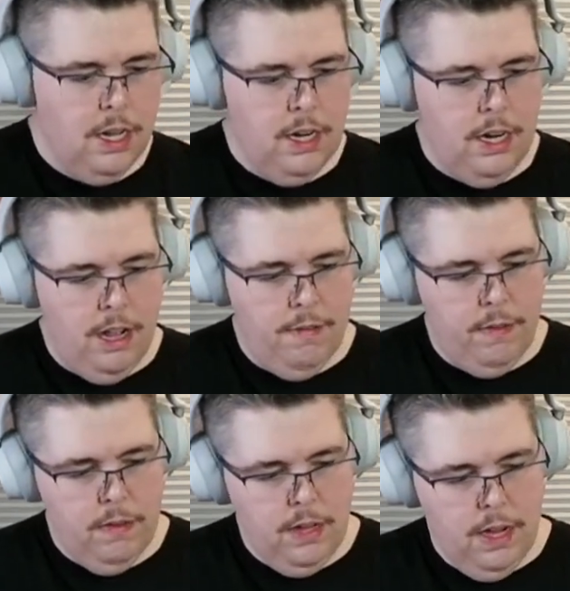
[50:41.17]
I didn't have
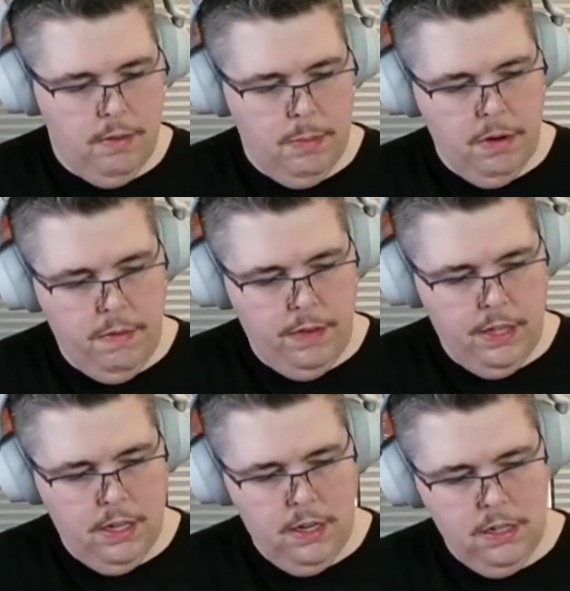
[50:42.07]
at Rimmer
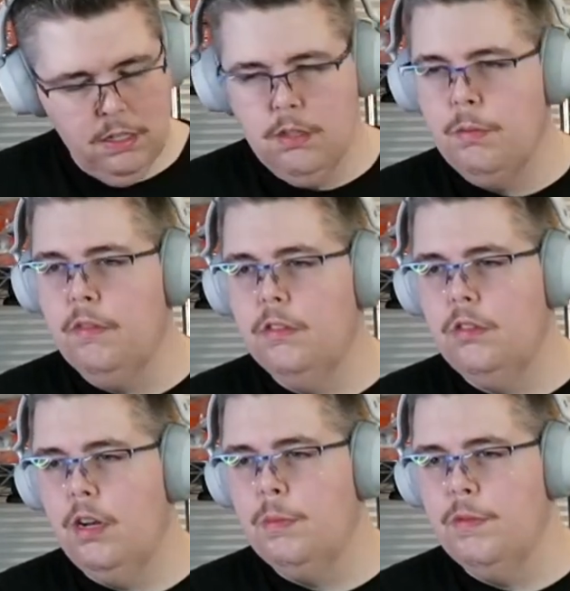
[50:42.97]
either.
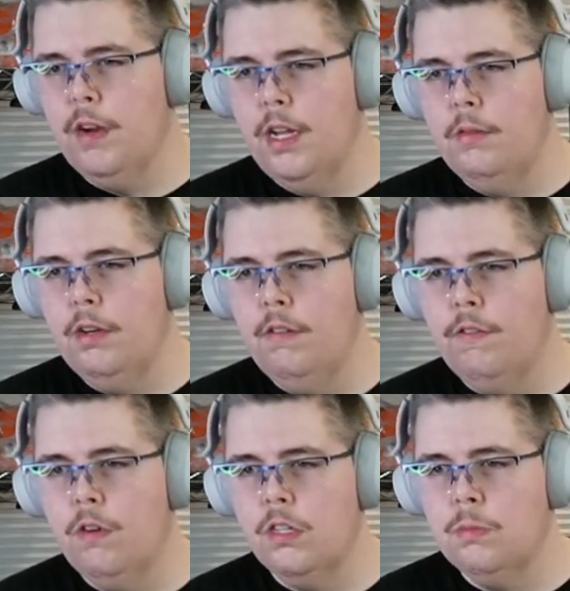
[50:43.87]
Try to provide
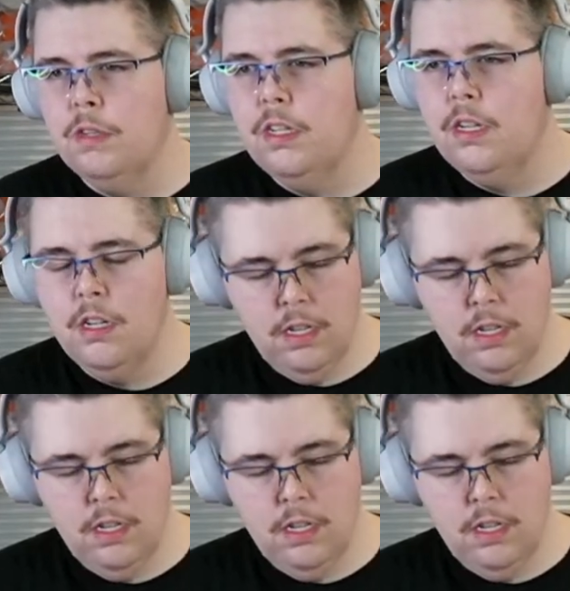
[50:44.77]
reinforcement.